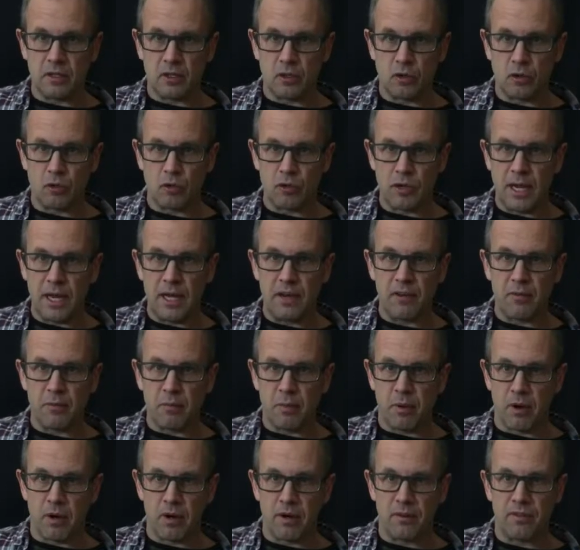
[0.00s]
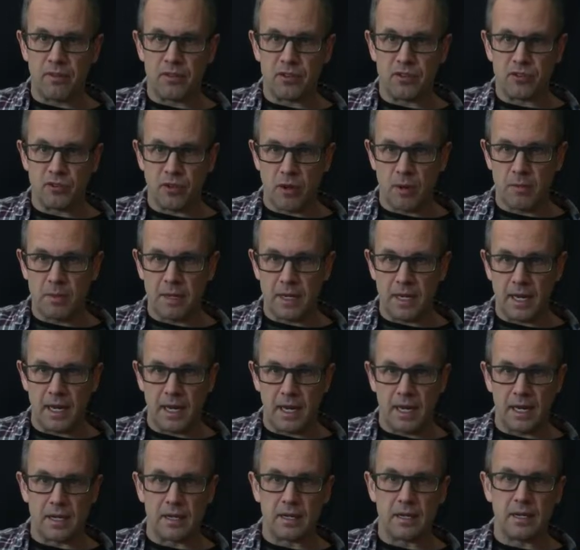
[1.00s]
The creative part of the strumming
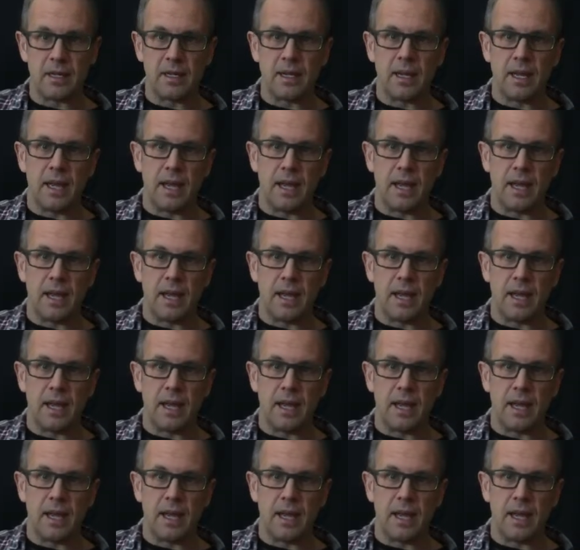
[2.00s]
hand,